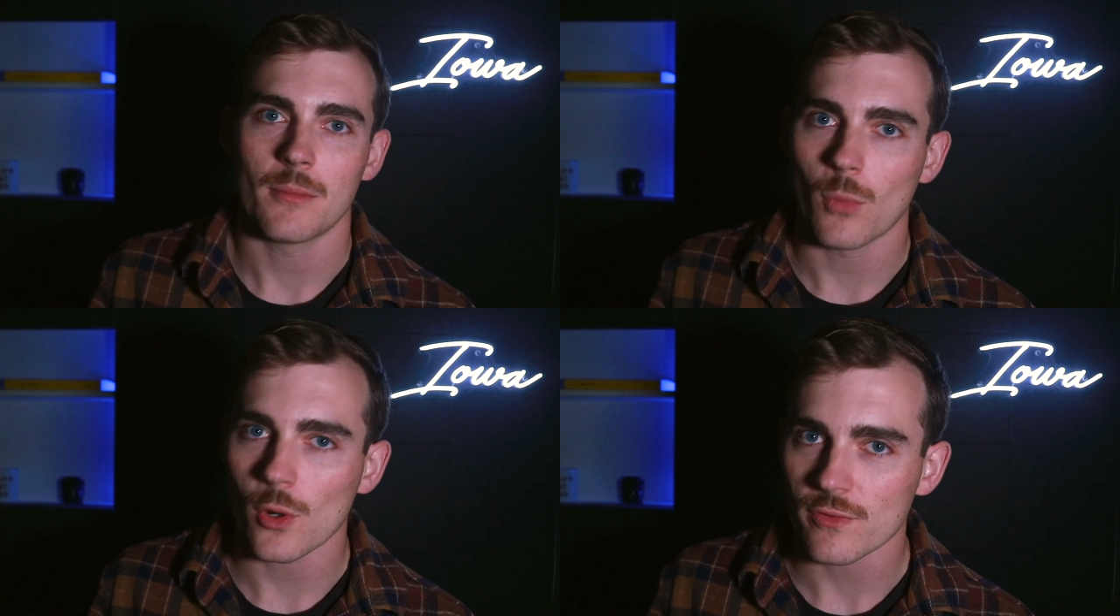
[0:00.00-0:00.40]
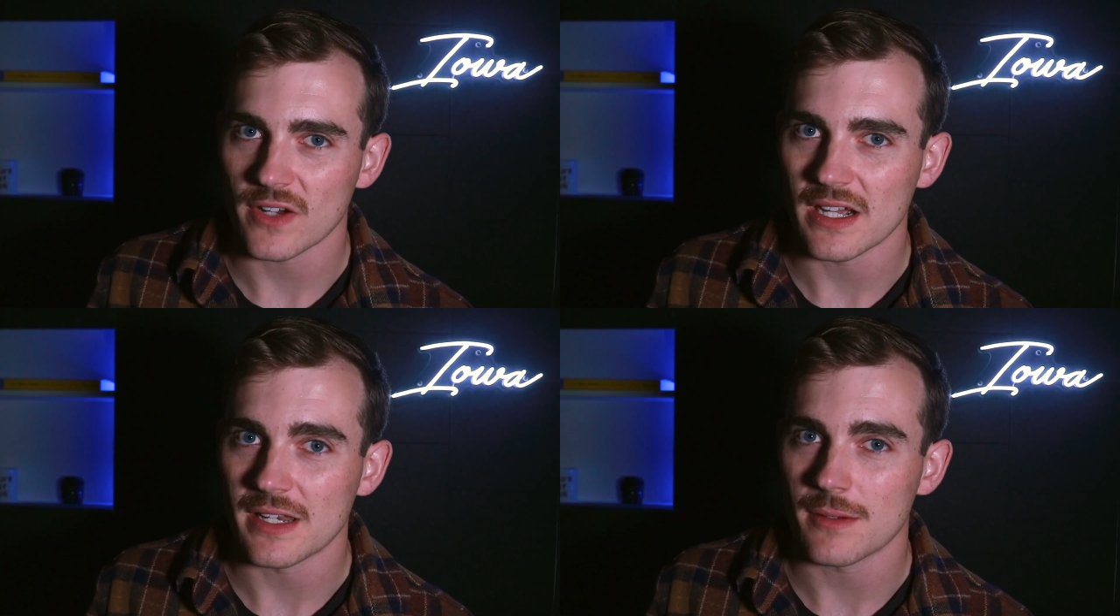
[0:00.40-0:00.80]
more
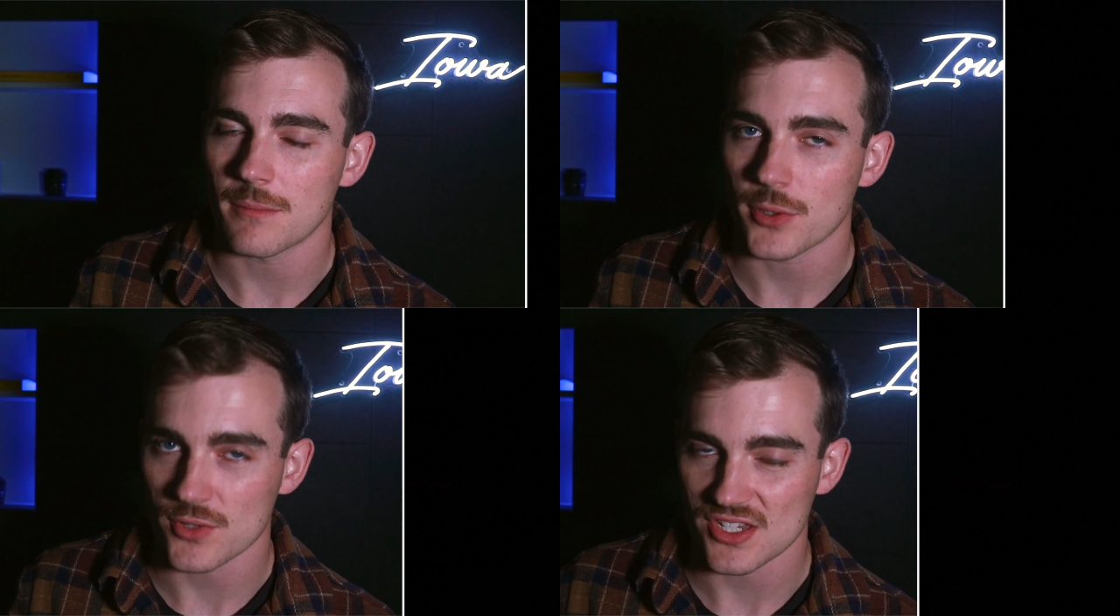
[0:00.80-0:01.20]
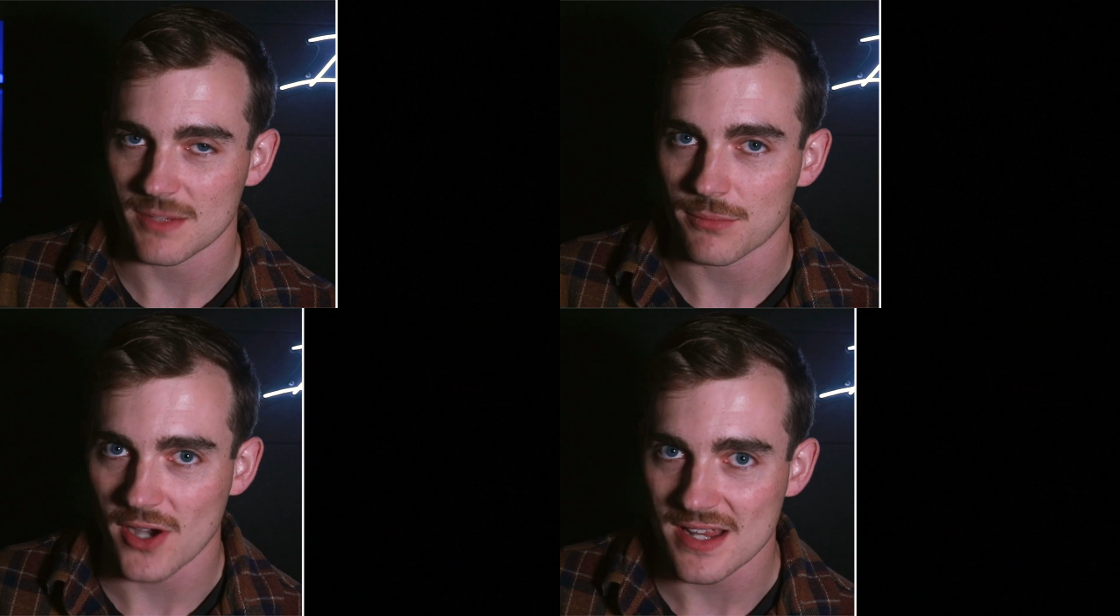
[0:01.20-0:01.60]
fun purchasing
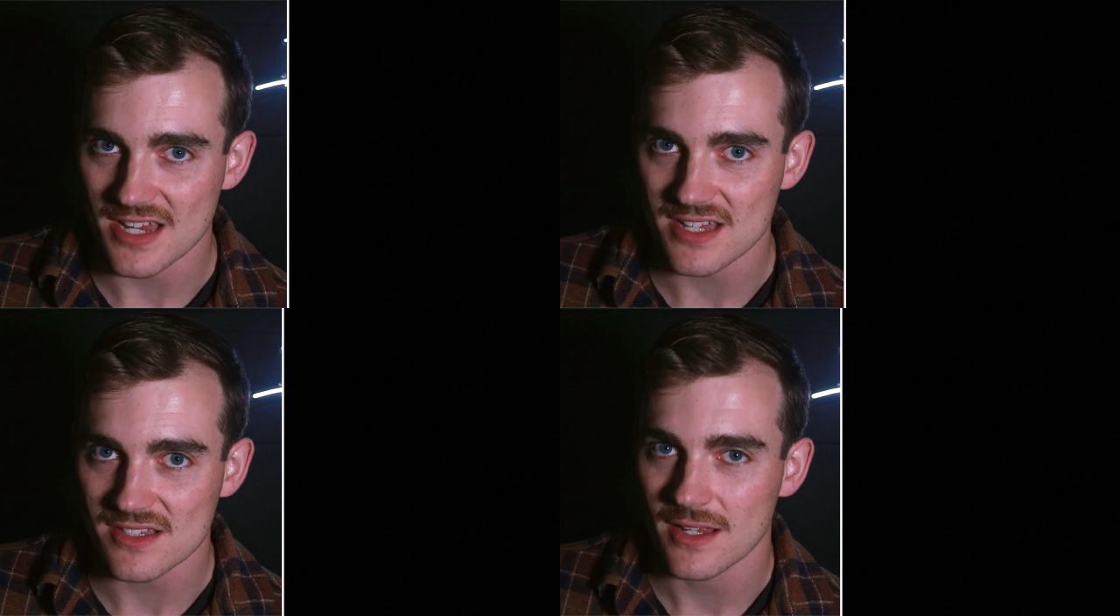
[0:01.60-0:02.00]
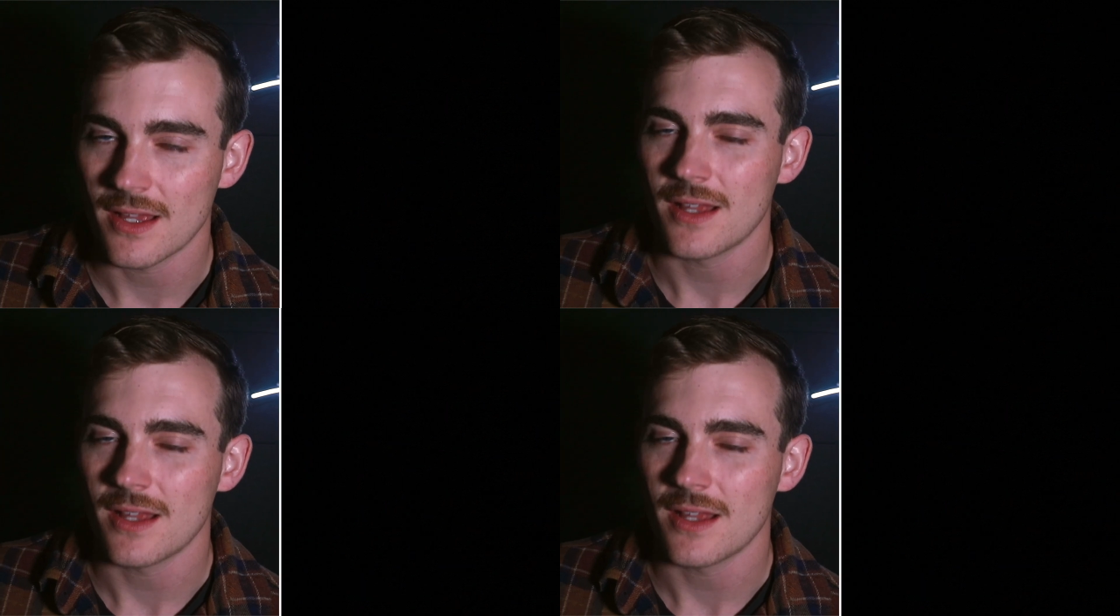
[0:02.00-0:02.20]
process.